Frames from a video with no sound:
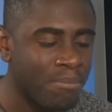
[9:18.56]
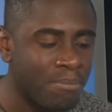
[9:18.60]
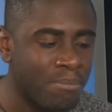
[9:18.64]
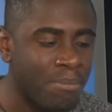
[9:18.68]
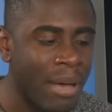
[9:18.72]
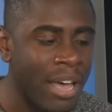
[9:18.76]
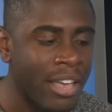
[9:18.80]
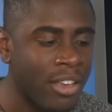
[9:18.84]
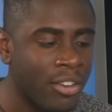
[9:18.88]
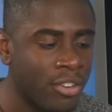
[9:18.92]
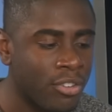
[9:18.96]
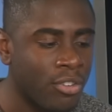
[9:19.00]

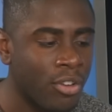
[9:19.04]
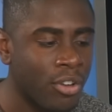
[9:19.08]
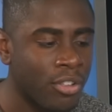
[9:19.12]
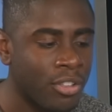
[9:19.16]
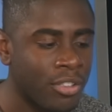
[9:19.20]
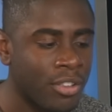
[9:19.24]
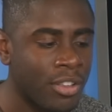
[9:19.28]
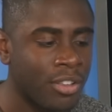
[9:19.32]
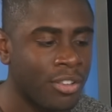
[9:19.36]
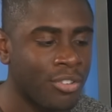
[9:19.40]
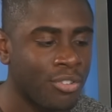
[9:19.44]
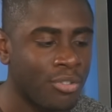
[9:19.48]
based
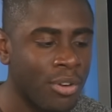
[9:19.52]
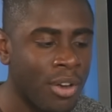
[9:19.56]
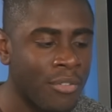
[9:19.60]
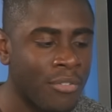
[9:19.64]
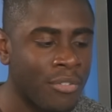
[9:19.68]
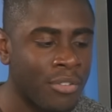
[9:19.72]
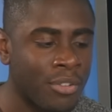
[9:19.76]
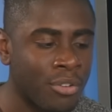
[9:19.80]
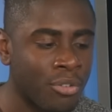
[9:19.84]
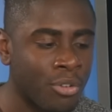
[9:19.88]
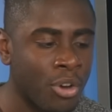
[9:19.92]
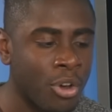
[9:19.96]
on the
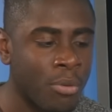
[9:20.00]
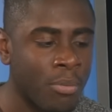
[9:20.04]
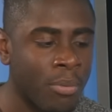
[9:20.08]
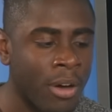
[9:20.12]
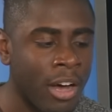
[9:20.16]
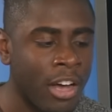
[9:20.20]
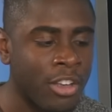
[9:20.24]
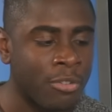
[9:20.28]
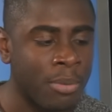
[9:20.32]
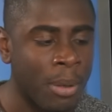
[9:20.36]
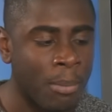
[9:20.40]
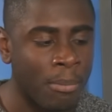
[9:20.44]
strength of the group,
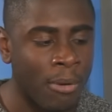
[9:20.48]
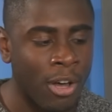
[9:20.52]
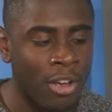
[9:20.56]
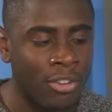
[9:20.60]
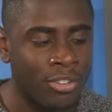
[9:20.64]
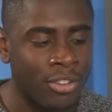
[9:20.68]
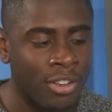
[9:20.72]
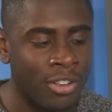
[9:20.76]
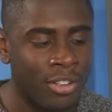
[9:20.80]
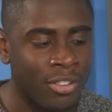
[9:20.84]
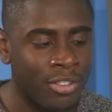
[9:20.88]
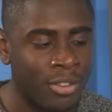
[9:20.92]
I expect
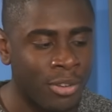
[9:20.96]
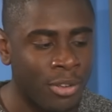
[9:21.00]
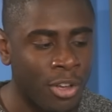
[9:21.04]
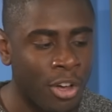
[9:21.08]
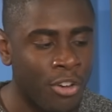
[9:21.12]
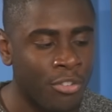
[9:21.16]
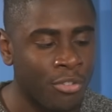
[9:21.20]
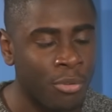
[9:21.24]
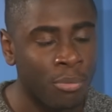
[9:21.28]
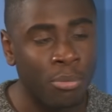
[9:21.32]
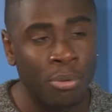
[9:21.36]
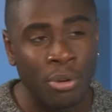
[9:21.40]
Barcelona to
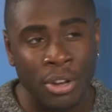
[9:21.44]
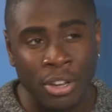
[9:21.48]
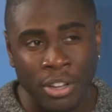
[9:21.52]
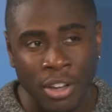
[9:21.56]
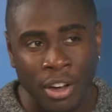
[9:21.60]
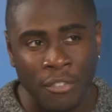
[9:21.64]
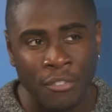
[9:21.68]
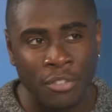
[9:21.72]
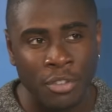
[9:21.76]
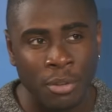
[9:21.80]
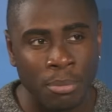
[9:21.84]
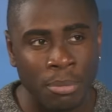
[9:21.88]
go through pretty
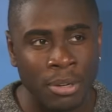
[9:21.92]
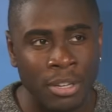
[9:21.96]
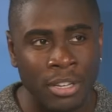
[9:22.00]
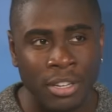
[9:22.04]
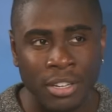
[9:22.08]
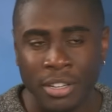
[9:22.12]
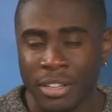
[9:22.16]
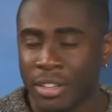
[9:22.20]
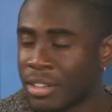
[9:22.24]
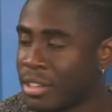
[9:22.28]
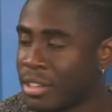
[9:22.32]
comfortably.